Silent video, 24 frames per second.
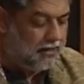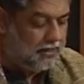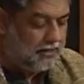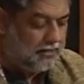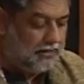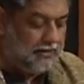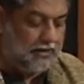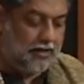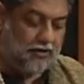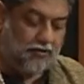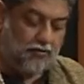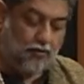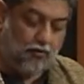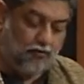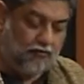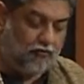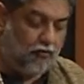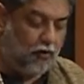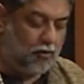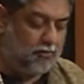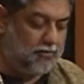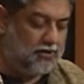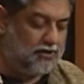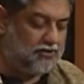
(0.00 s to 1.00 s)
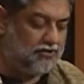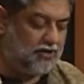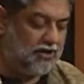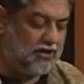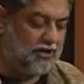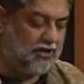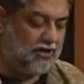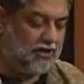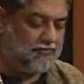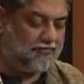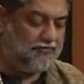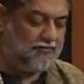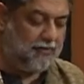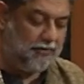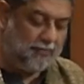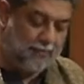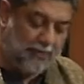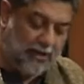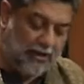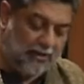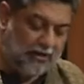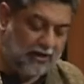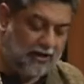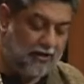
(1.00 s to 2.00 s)
He had no formal training in
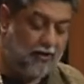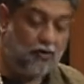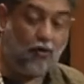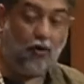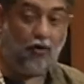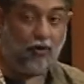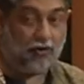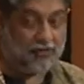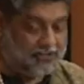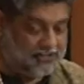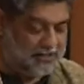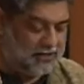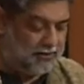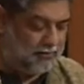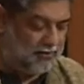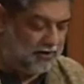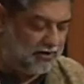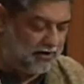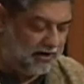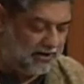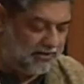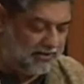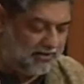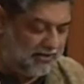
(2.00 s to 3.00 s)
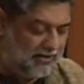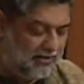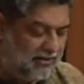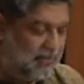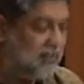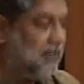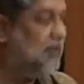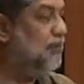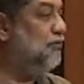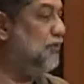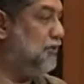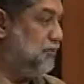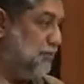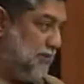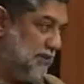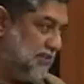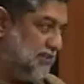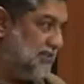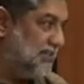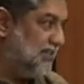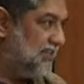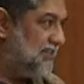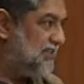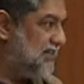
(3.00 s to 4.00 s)
filmmaking or cinema writing, which
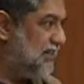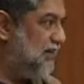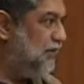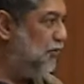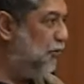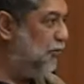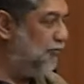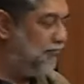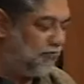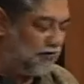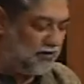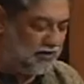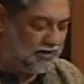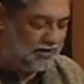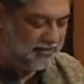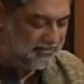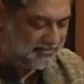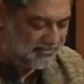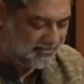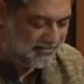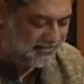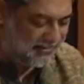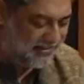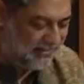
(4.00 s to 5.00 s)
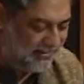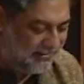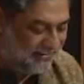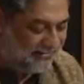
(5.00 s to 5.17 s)
means there's still hope for us.